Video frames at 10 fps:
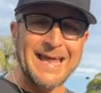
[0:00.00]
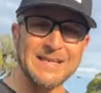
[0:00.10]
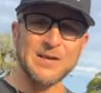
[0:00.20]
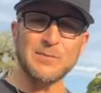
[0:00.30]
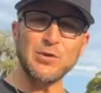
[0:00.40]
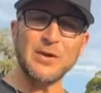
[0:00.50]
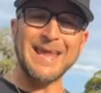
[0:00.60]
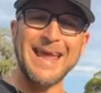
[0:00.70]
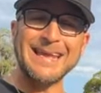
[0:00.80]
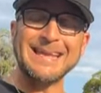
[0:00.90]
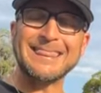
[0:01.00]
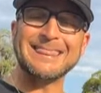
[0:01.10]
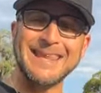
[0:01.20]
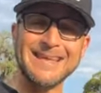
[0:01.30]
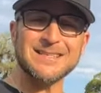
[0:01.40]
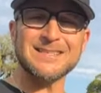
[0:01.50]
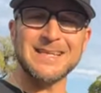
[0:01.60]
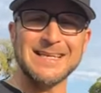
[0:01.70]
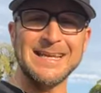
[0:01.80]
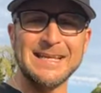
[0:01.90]
And communicate
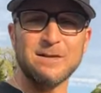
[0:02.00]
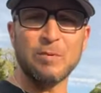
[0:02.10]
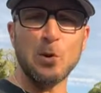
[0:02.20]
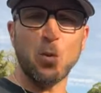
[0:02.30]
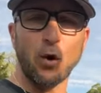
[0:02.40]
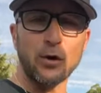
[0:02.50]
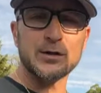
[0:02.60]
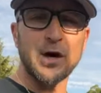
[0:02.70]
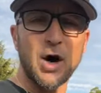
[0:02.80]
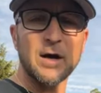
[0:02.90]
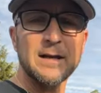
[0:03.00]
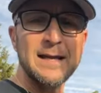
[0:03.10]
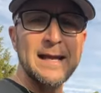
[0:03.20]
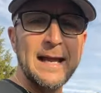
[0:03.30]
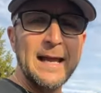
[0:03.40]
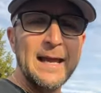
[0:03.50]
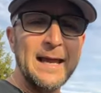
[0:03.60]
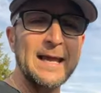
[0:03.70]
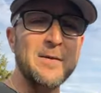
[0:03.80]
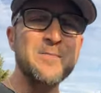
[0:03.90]
things that need to be worked on
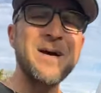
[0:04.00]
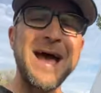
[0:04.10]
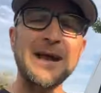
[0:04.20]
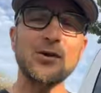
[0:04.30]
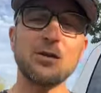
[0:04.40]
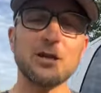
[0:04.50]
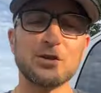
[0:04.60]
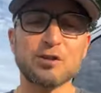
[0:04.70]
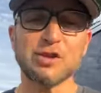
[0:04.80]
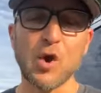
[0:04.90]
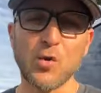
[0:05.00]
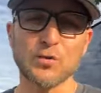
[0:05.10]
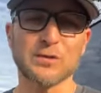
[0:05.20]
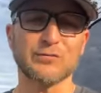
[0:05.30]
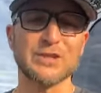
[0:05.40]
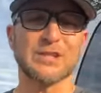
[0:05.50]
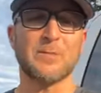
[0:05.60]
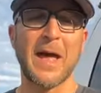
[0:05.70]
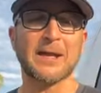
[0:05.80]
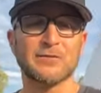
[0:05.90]
in a manner that shows
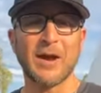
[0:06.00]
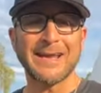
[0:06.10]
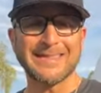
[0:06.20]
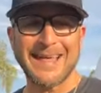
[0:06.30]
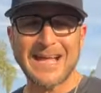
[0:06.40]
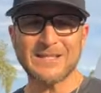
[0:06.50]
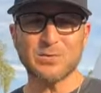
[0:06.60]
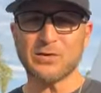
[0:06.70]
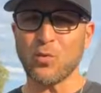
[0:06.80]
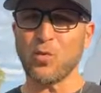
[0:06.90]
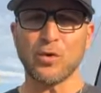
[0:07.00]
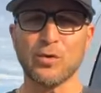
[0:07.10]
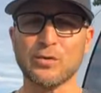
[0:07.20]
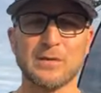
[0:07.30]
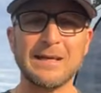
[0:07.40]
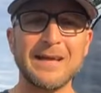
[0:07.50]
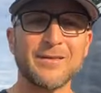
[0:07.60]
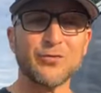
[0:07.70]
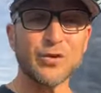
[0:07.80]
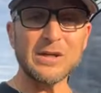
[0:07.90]
respect, right? That's what the world
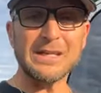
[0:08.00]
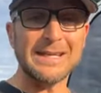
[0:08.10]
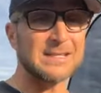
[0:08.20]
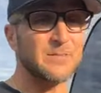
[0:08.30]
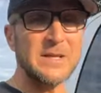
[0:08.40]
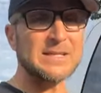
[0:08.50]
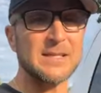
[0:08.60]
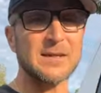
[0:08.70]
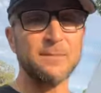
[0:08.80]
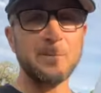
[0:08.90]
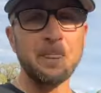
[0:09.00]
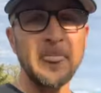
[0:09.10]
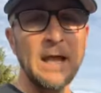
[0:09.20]
really is missing.